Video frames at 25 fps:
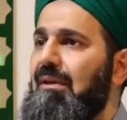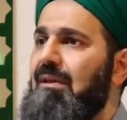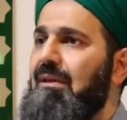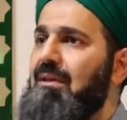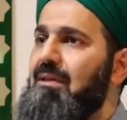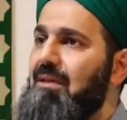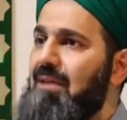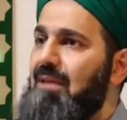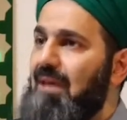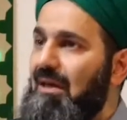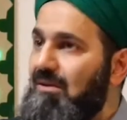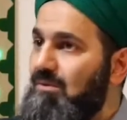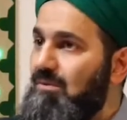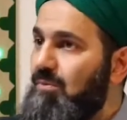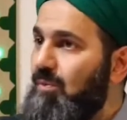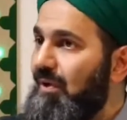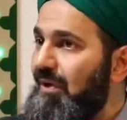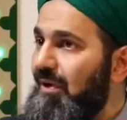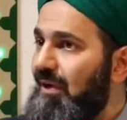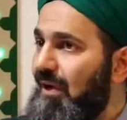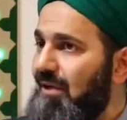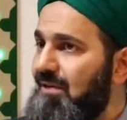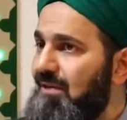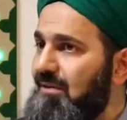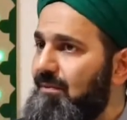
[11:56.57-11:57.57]
That's
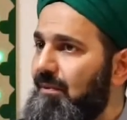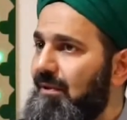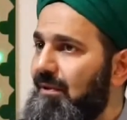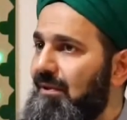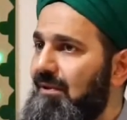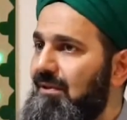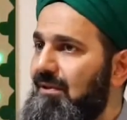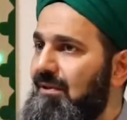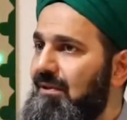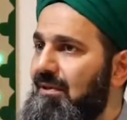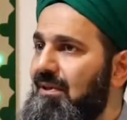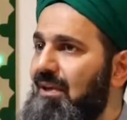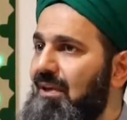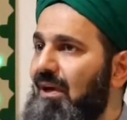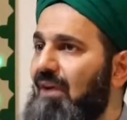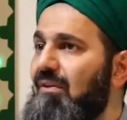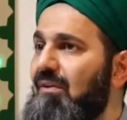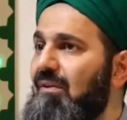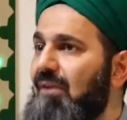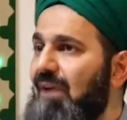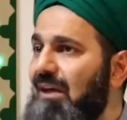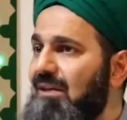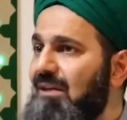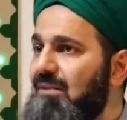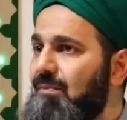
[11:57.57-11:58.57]
one aspect. The
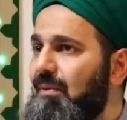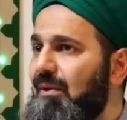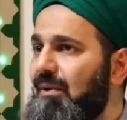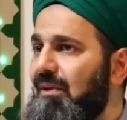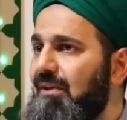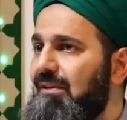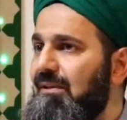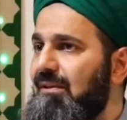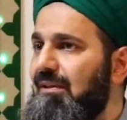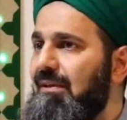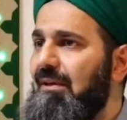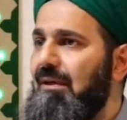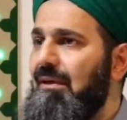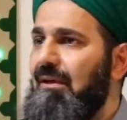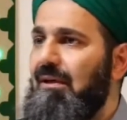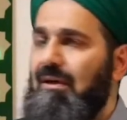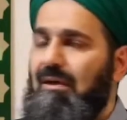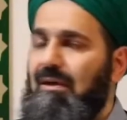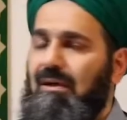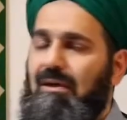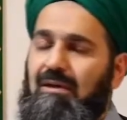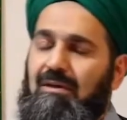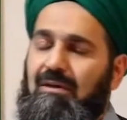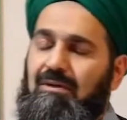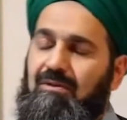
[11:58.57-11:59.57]
other aspect
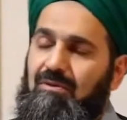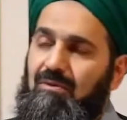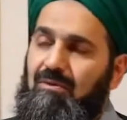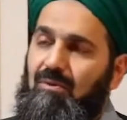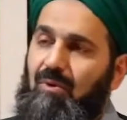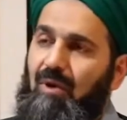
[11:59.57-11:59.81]
is you